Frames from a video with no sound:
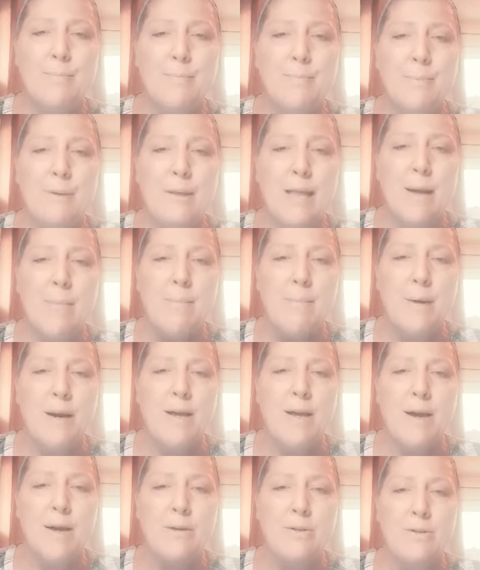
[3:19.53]
Put that
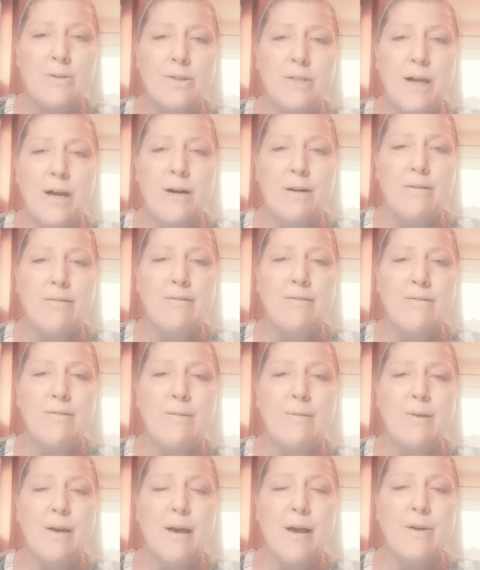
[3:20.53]
money on yourself
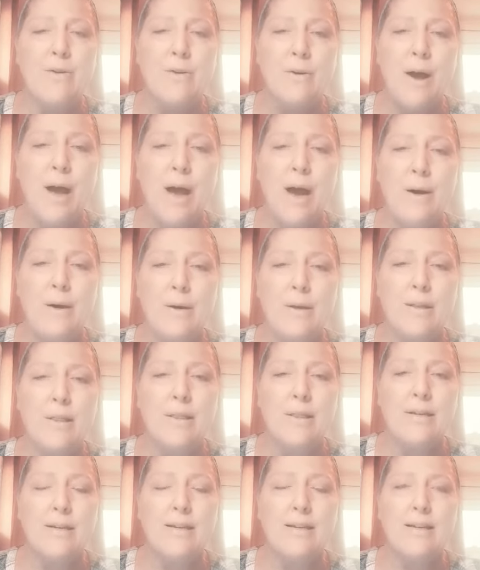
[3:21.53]
and your health.
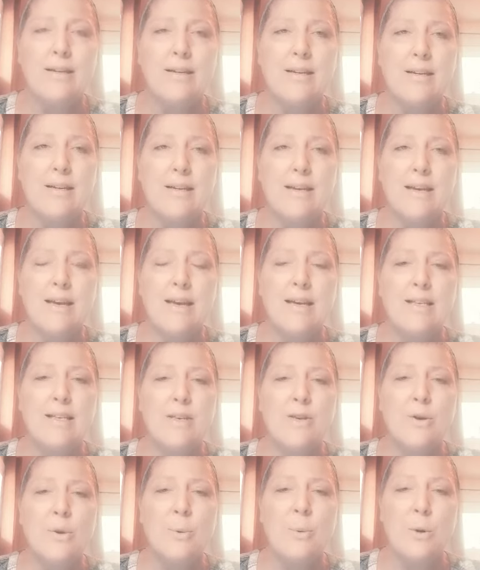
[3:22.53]

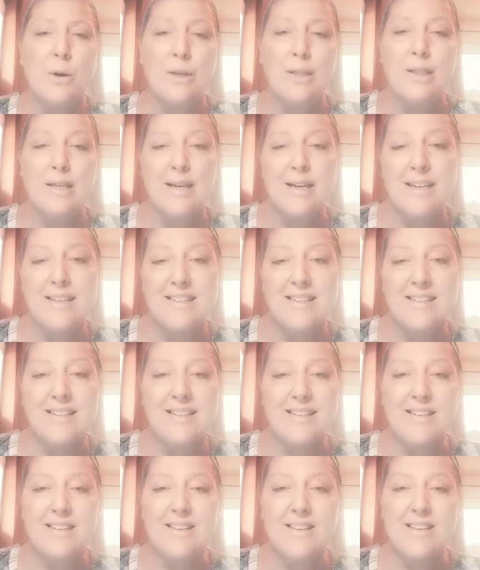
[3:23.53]
You're worth it.
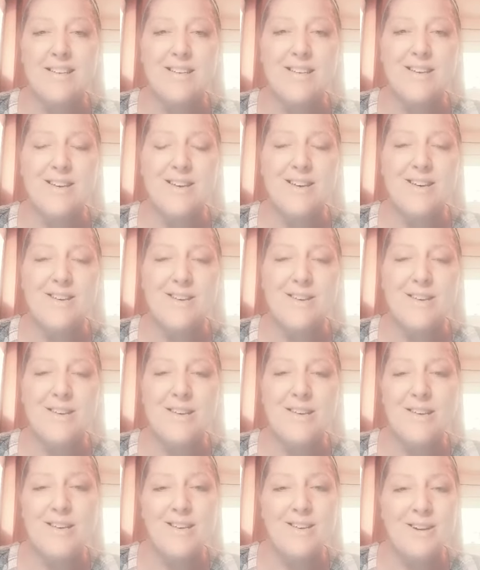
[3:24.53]

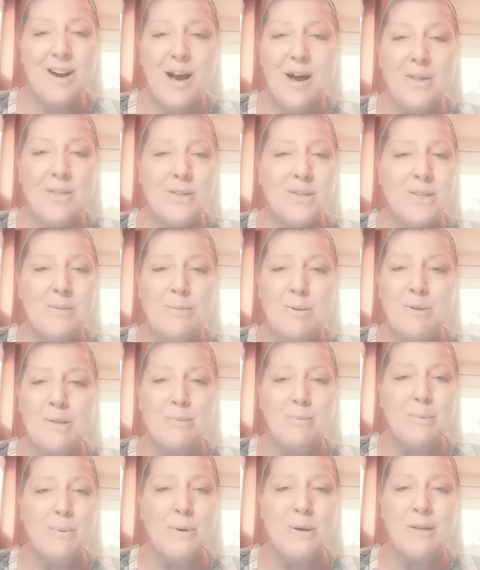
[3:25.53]
Your health is the most
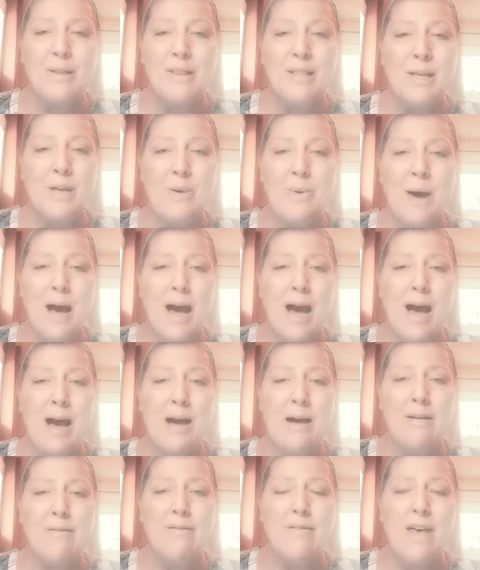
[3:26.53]
important thing you
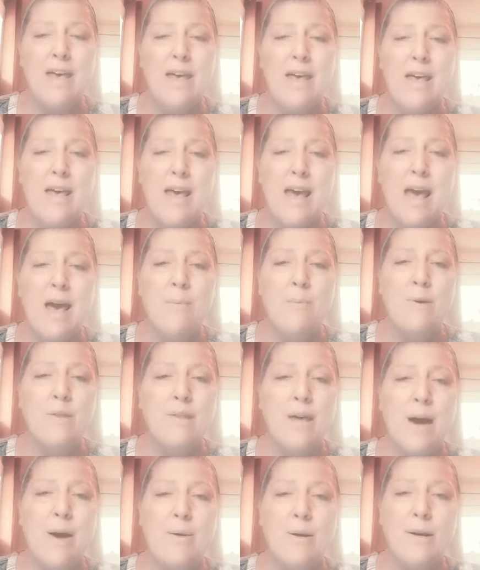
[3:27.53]
have, and
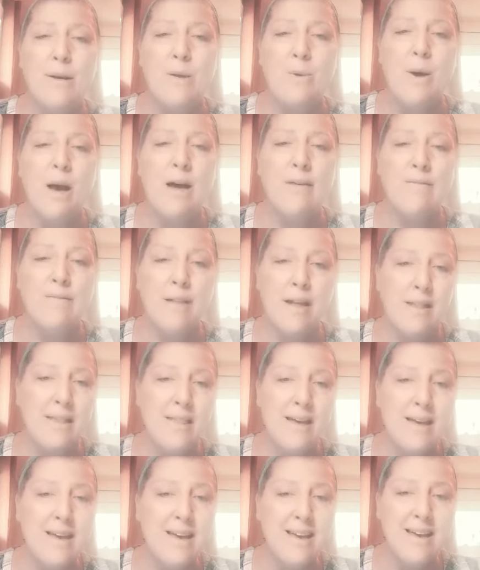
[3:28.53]
without it, you have
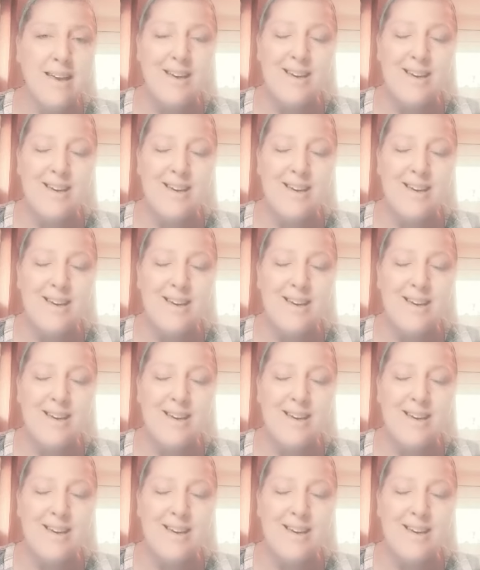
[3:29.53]
nothing.